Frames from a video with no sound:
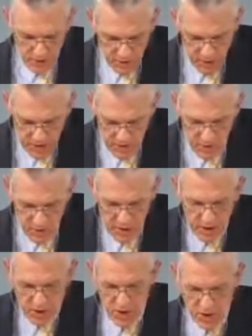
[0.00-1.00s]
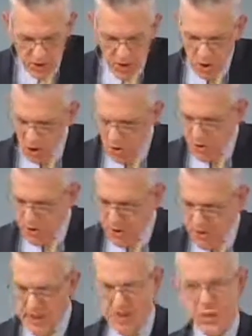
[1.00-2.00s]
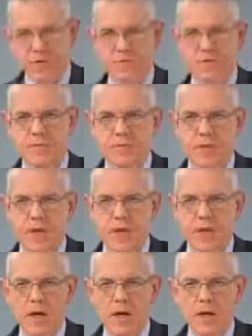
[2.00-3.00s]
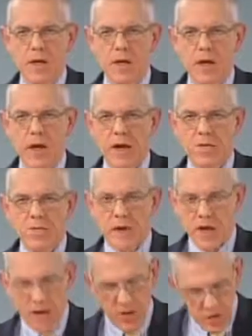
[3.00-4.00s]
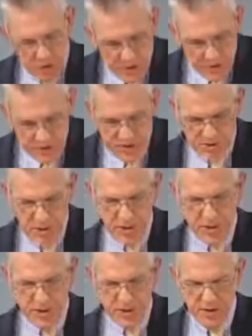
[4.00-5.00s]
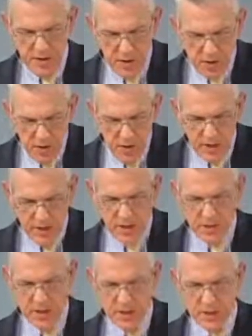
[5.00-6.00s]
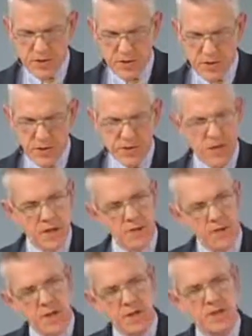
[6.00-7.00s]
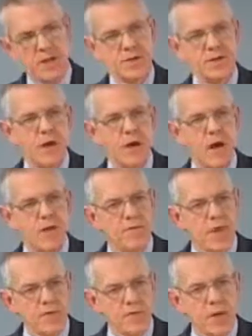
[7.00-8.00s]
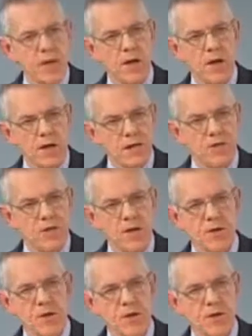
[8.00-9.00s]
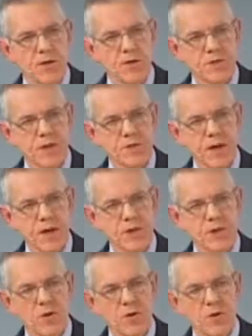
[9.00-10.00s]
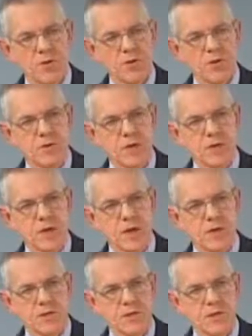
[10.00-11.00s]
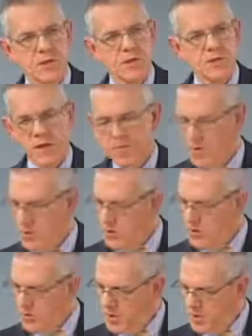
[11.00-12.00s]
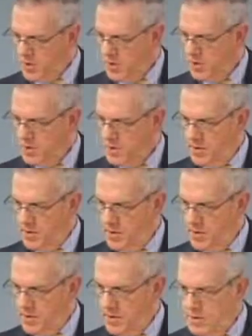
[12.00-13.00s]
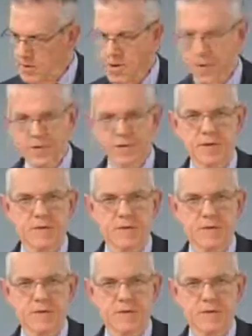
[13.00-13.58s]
how do we know nature? Now, I had graduate studies, I've had undergraduate studies in science, and I'll tell you this I've never been in an engineering course, a math course, or a science course that's ever dealt with this.